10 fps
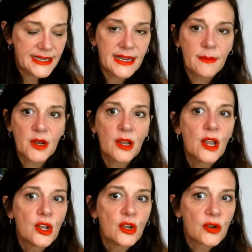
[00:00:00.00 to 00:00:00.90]
I'm going to
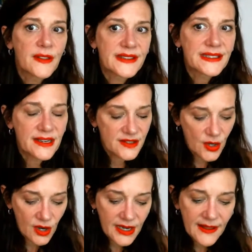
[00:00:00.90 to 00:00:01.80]
draw this next card. Again,